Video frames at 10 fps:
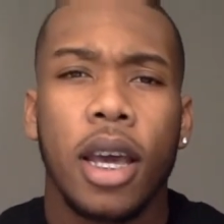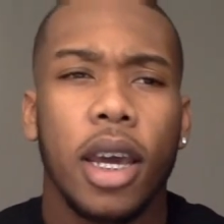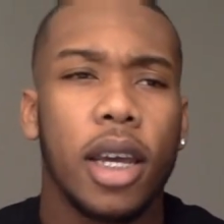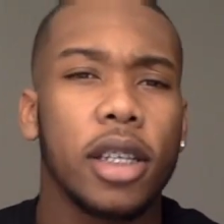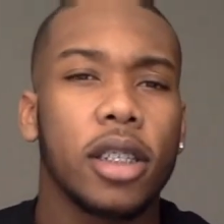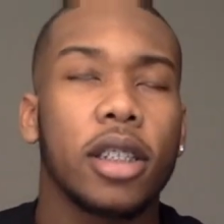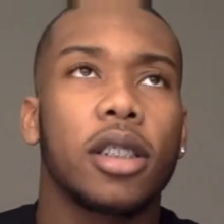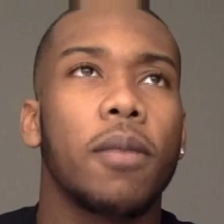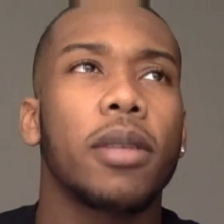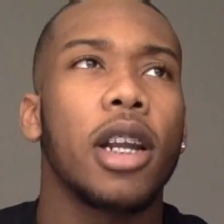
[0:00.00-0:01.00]
And it's
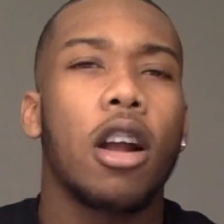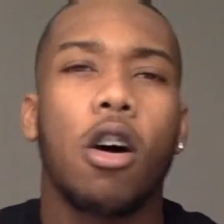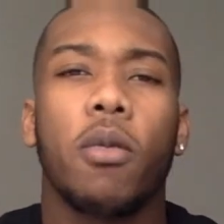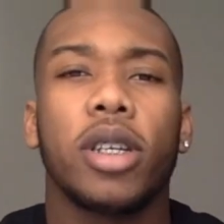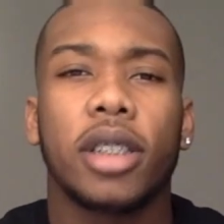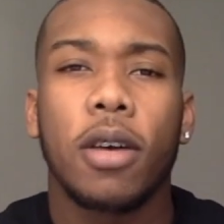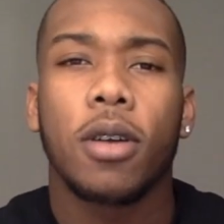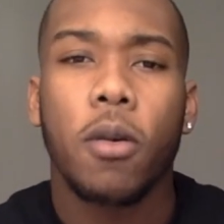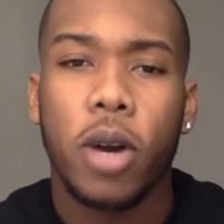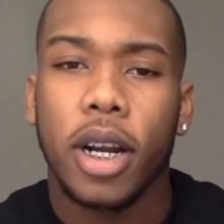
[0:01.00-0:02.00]
something I always say when
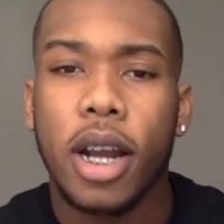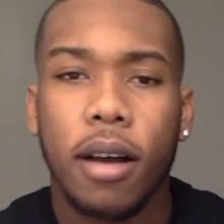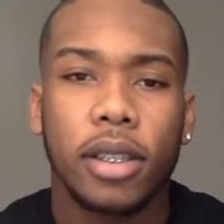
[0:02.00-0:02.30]
I'm working out.